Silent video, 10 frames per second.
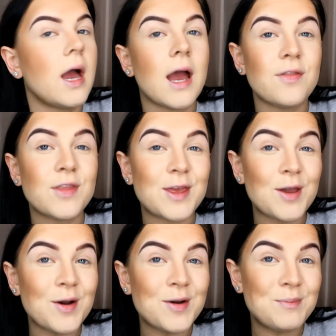And
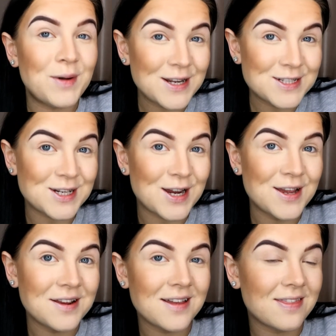the
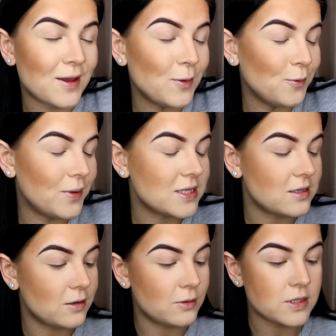blusher that I
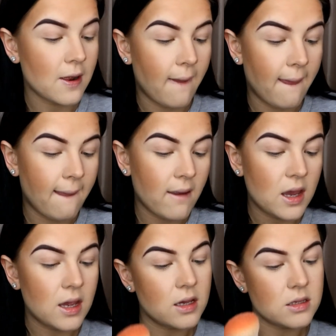always use
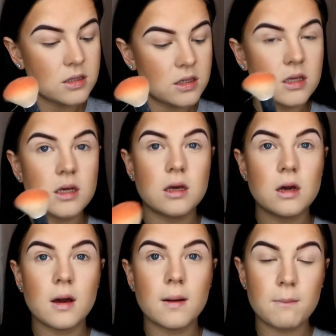is
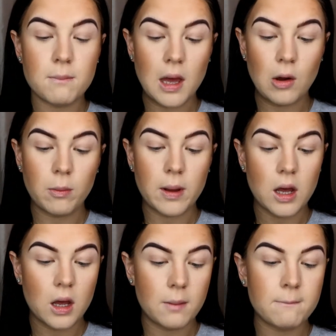the
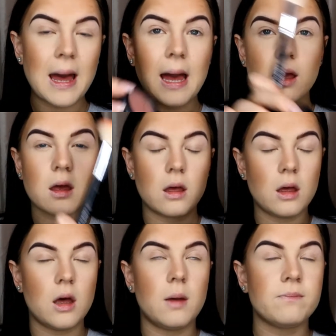Melba MAC,
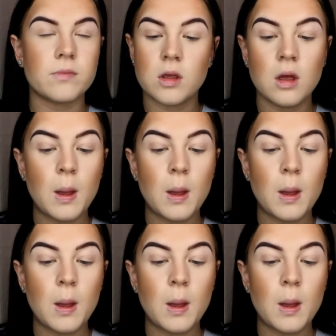um,